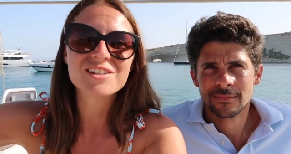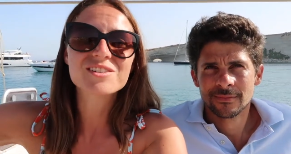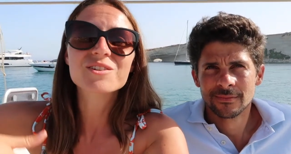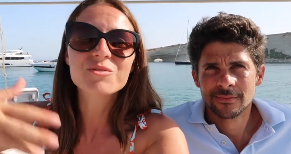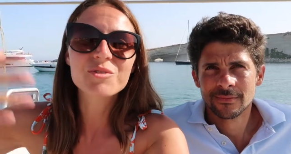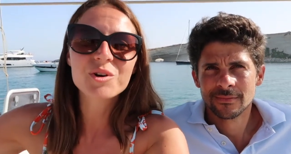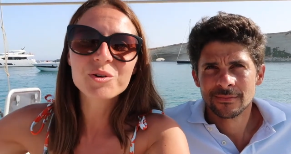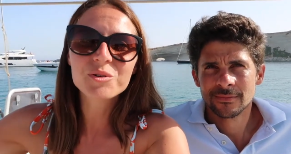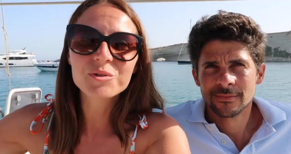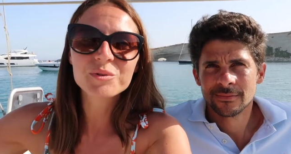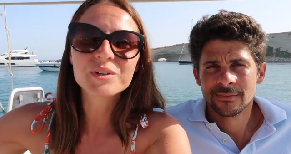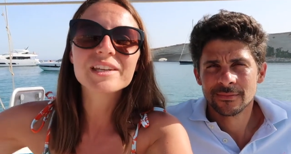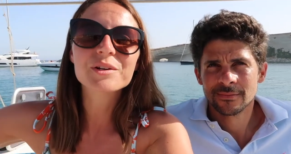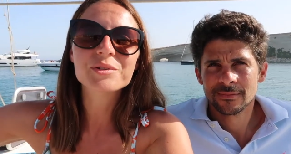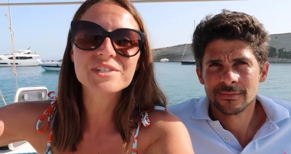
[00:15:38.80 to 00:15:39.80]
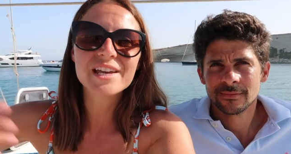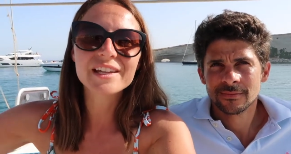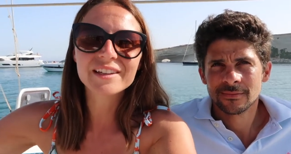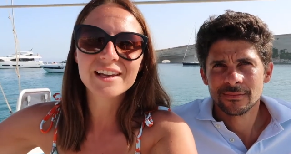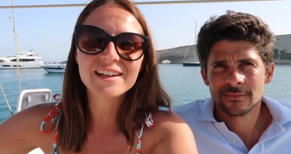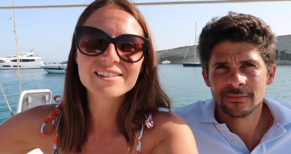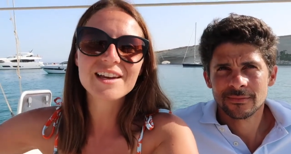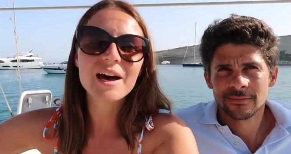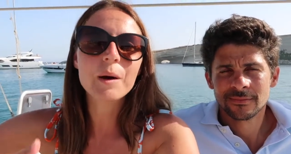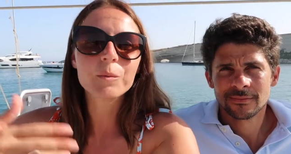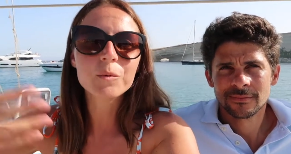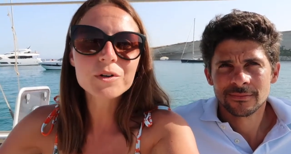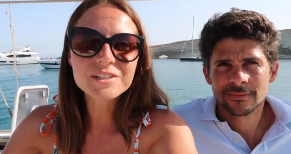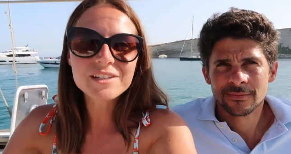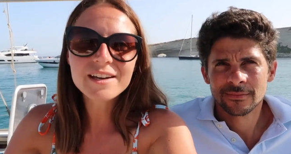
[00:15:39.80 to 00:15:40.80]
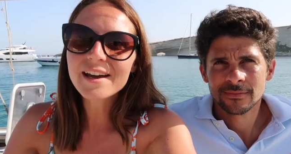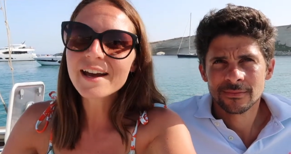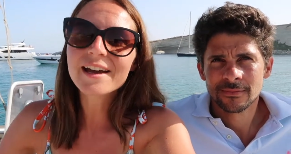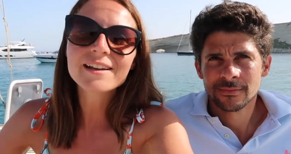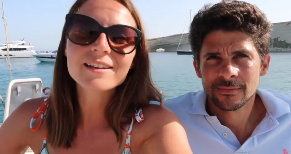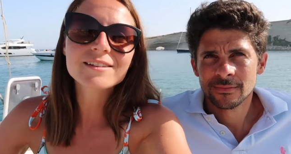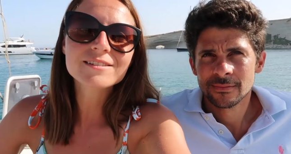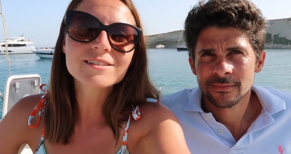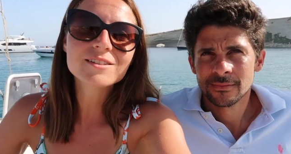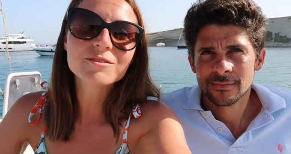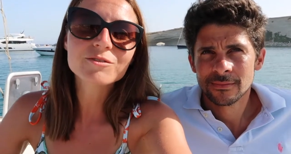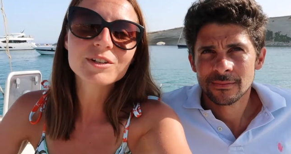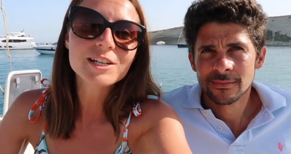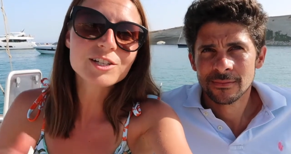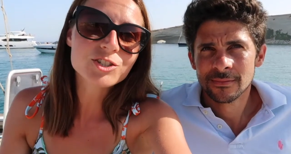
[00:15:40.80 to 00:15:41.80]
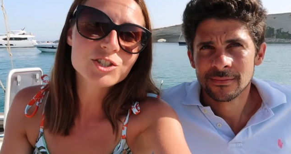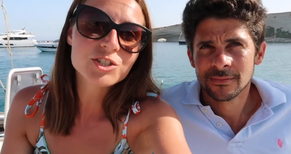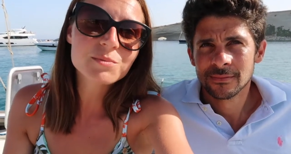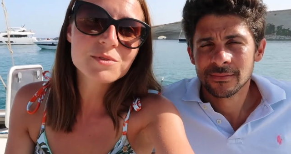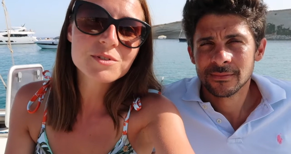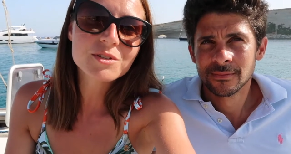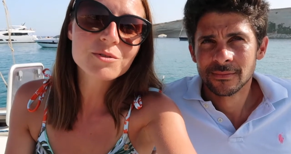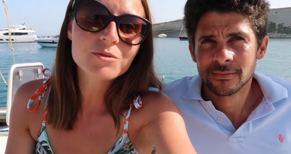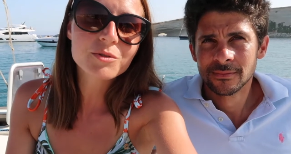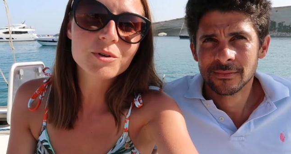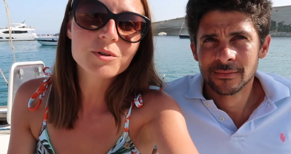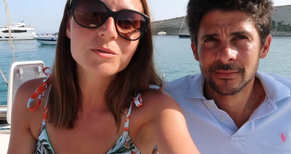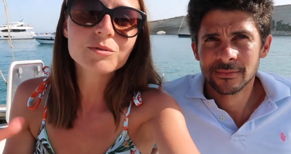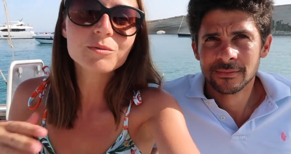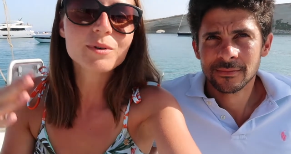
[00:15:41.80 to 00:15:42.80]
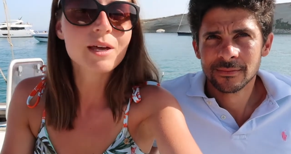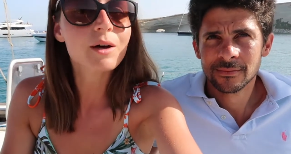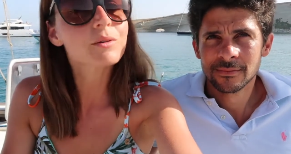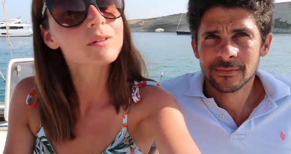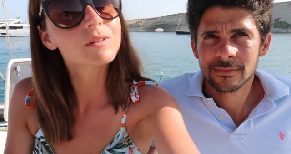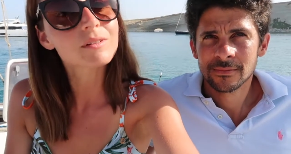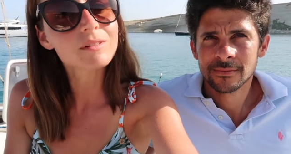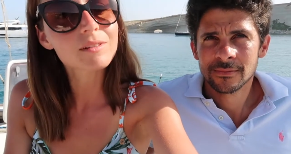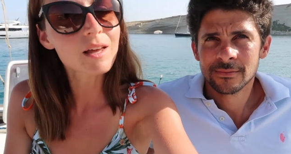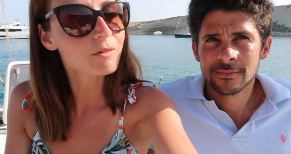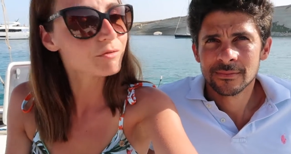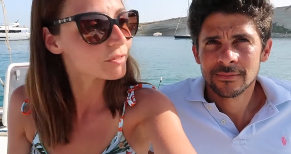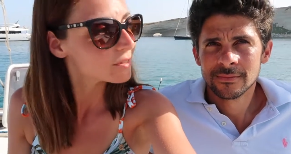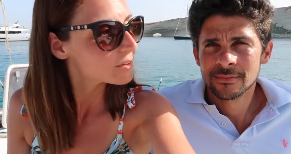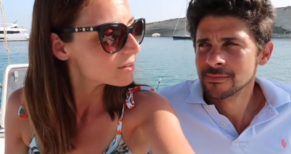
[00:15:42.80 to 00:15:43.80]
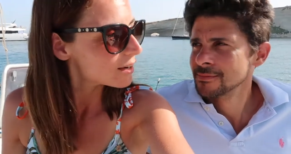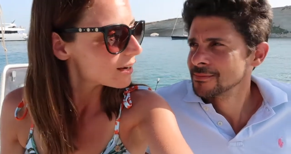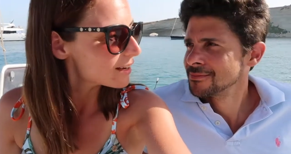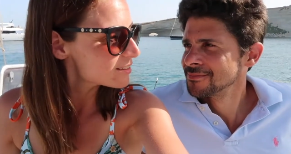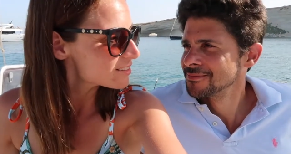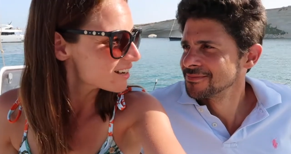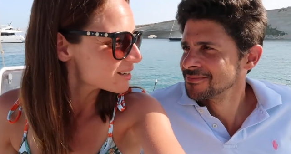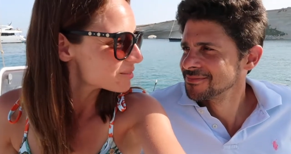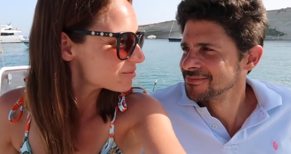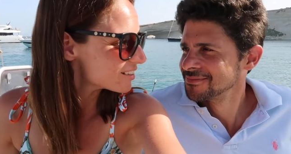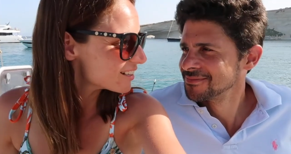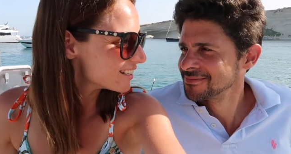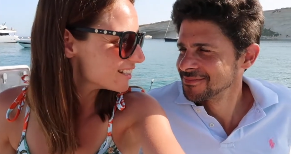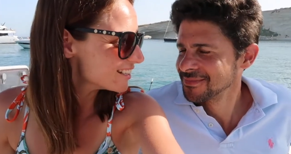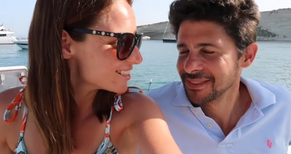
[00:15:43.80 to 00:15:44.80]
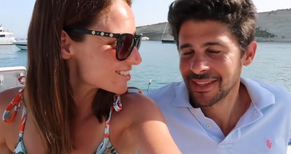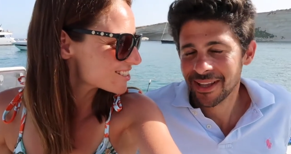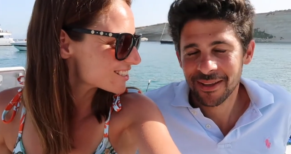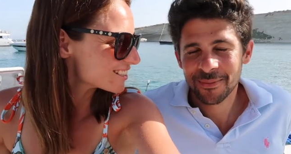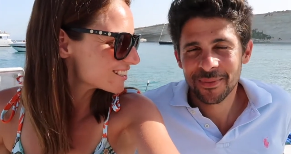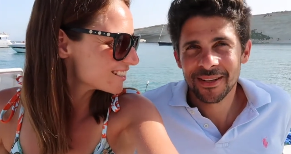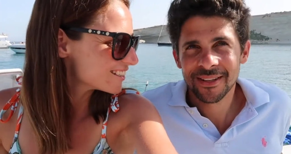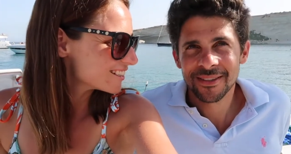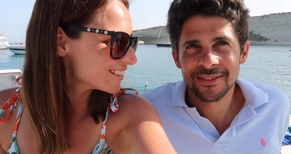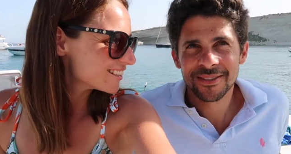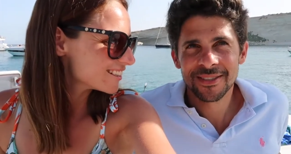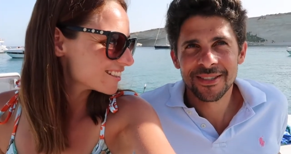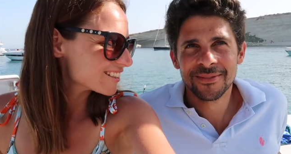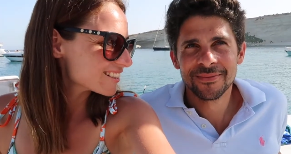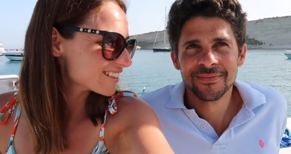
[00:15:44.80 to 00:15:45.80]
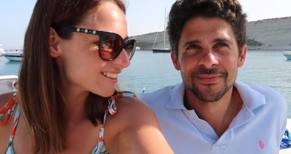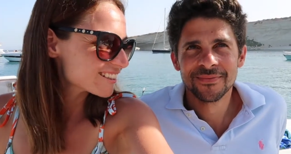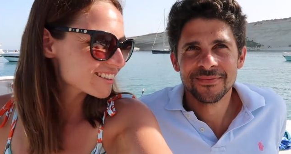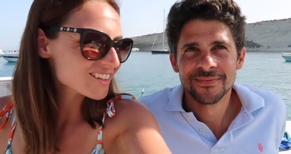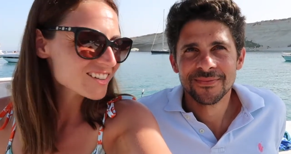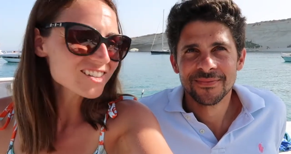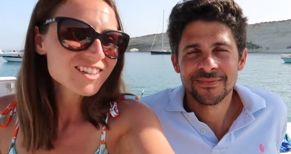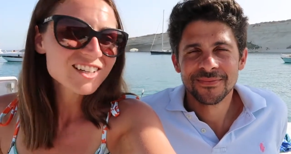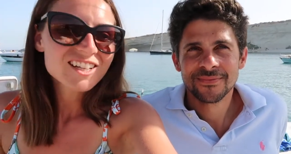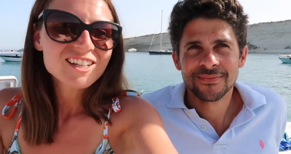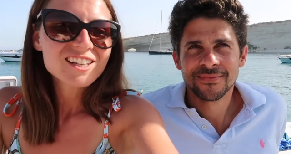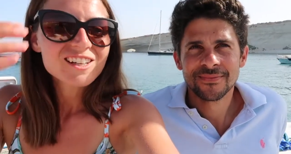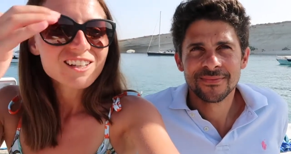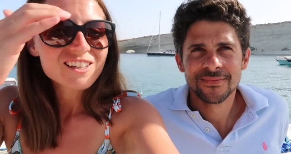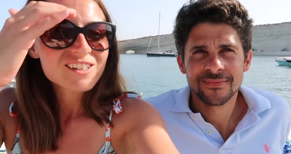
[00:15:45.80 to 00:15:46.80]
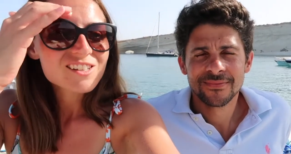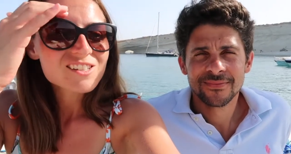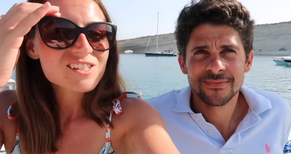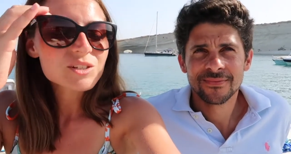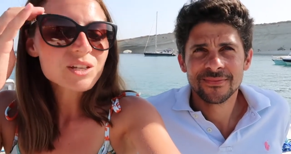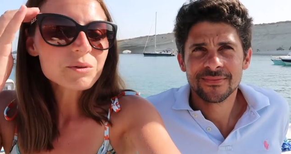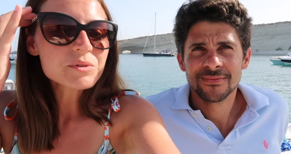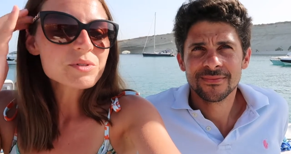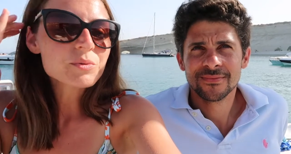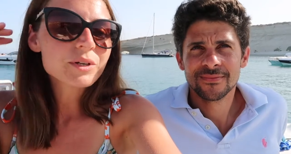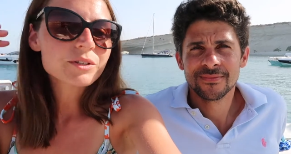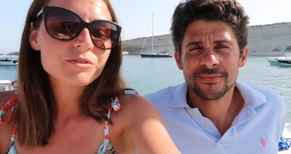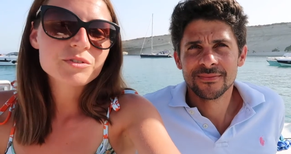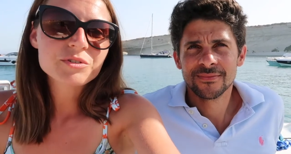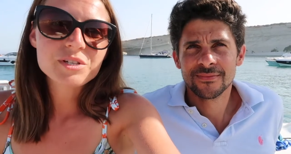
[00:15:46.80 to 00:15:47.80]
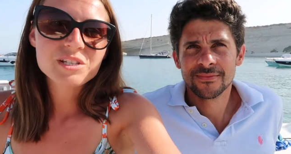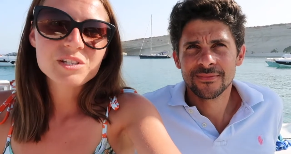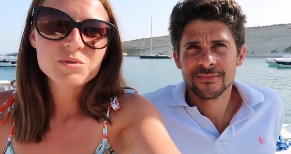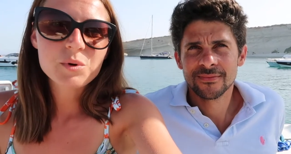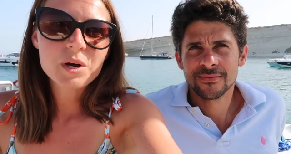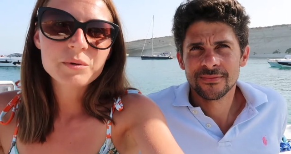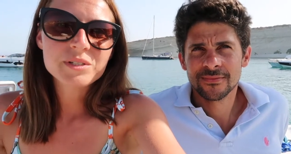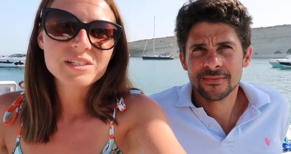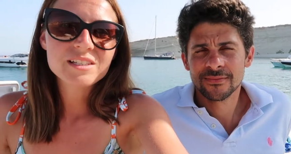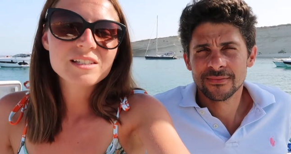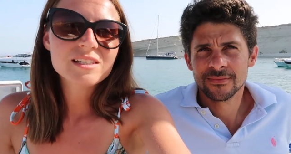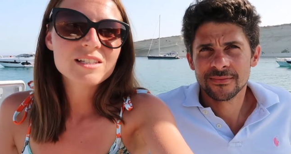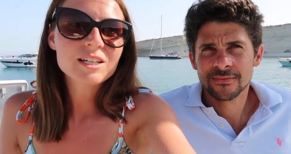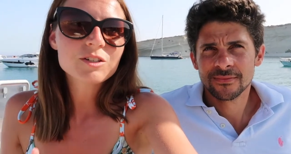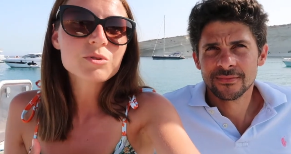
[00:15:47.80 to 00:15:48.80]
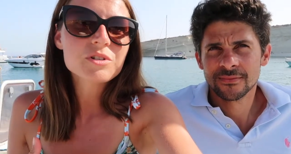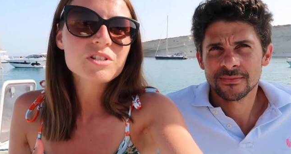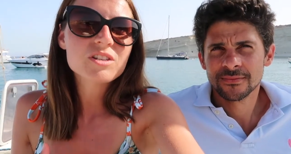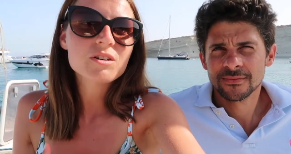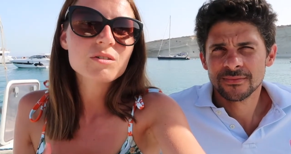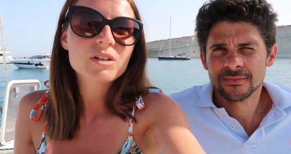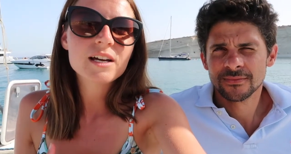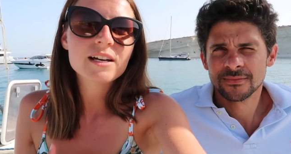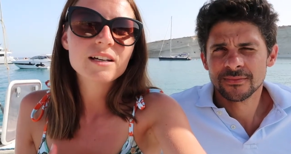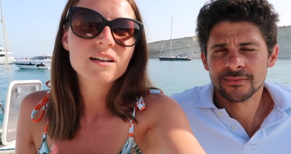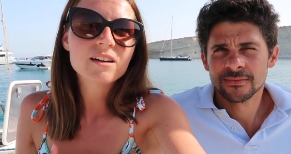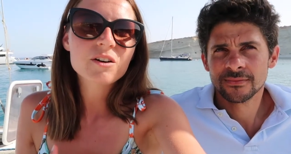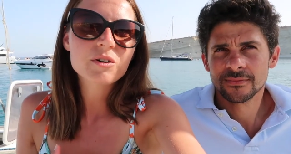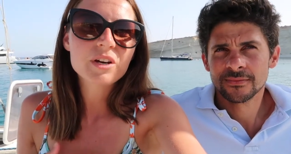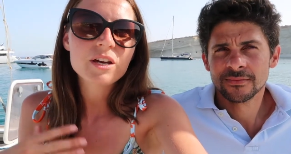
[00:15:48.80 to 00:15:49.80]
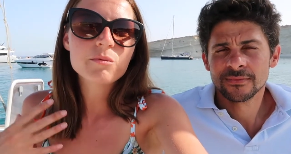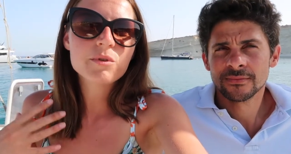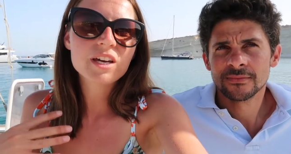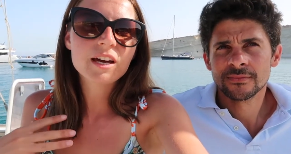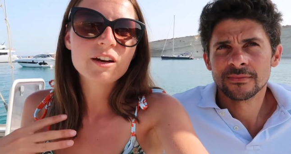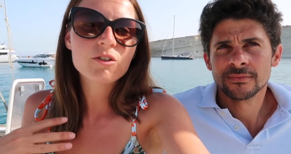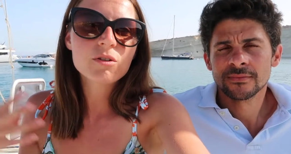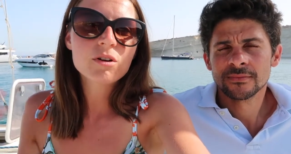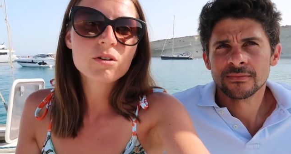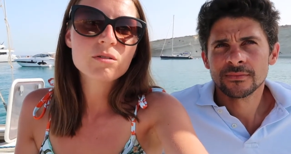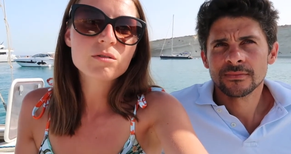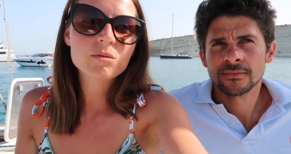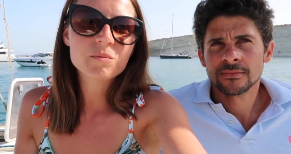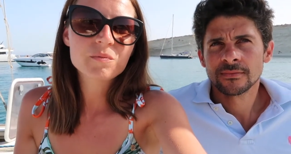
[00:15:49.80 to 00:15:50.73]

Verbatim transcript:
Speaker 1: doesn't grow without sunlight and water, and relationships don't grow without love and time and
Speaker 2: energy. Time and energy, yeah.
Speaker 1: No? So that was one of the reasons why we did it. And also like, okay, we can grow